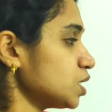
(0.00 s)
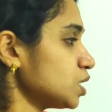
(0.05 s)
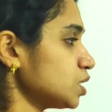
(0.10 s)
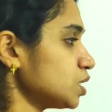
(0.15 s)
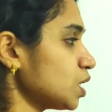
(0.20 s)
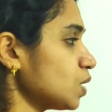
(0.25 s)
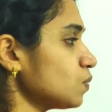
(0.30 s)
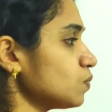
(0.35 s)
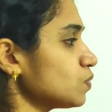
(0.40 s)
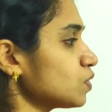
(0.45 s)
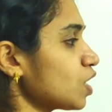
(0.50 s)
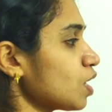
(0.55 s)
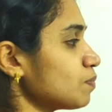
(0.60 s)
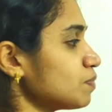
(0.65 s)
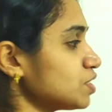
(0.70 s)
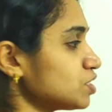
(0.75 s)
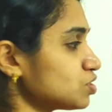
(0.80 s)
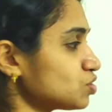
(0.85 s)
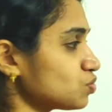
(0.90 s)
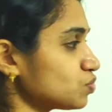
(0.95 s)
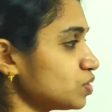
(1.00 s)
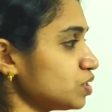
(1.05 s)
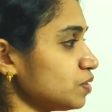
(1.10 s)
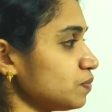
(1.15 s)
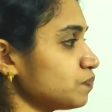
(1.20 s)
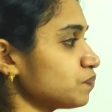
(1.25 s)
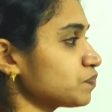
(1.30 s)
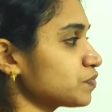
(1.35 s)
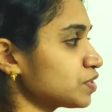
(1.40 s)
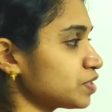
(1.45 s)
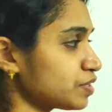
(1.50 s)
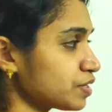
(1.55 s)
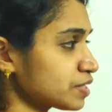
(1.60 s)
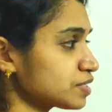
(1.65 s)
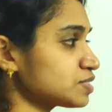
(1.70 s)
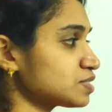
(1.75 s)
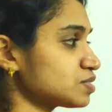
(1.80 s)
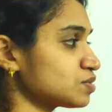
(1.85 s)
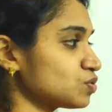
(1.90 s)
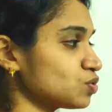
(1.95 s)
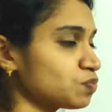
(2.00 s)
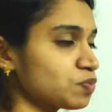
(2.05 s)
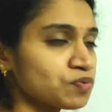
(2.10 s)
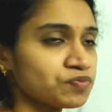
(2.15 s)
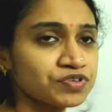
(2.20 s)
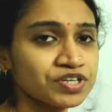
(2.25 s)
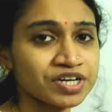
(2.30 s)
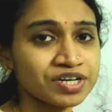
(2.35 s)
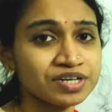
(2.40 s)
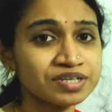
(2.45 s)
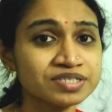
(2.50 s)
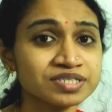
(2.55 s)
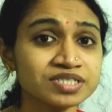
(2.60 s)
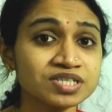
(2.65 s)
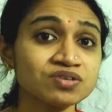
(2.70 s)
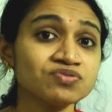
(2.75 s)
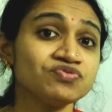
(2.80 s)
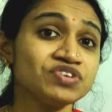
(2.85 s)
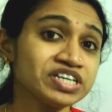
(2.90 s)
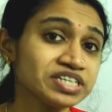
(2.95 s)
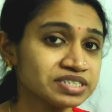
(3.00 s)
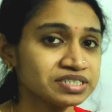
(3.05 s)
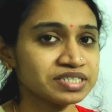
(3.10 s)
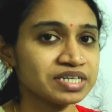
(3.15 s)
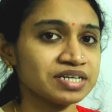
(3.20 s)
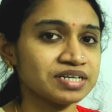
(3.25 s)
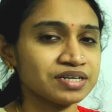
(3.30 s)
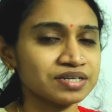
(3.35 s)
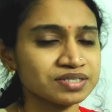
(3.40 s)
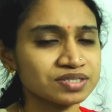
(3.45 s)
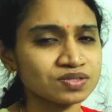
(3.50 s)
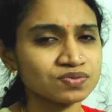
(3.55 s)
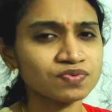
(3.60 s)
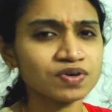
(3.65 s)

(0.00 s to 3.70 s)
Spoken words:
Now coming to the next group of tendons, the wing tendons.